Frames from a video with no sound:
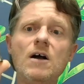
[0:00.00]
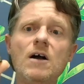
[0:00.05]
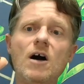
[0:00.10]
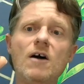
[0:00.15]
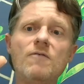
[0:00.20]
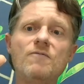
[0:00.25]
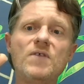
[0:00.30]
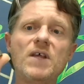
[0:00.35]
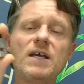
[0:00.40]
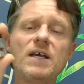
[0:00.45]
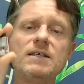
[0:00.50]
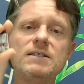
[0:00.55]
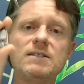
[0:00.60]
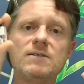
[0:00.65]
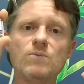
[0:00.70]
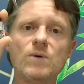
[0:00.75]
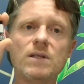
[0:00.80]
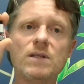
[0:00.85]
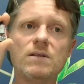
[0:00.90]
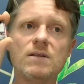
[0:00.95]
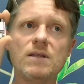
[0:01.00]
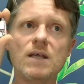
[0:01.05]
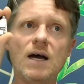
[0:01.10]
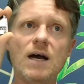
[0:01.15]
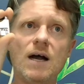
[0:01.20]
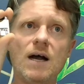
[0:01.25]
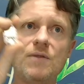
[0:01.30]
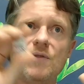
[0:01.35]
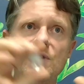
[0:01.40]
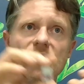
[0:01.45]
of these with
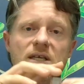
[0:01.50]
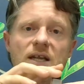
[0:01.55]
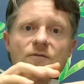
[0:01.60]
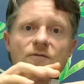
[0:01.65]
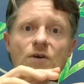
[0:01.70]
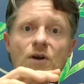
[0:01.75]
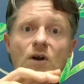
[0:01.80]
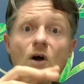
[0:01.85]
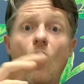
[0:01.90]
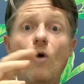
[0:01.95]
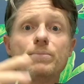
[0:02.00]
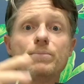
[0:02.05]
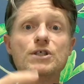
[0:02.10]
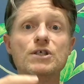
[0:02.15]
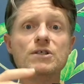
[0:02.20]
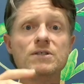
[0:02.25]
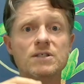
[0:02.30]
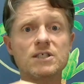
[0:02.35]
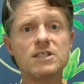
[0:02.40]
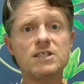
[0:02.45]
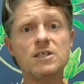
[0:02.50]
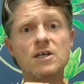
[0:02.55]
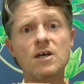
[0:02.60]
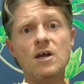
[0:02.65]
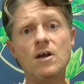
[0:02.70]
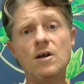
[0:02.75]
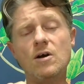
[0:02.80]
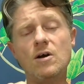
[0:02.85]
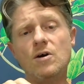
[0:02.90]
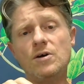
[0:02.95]
the different options
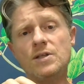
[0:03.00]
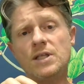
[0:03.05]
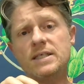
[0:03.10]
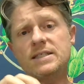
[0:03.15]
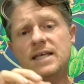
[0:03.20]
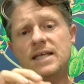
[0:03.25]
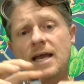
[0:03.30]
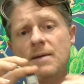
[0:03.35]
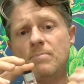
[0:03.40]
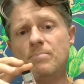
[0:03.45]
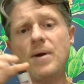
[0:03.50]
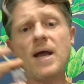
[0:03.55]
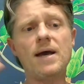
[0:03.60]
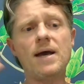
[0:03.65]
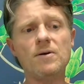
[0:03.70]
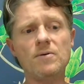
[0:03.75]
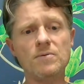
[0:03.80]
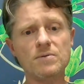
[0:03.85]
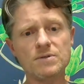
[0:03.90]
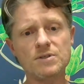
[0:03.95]
on the same panel.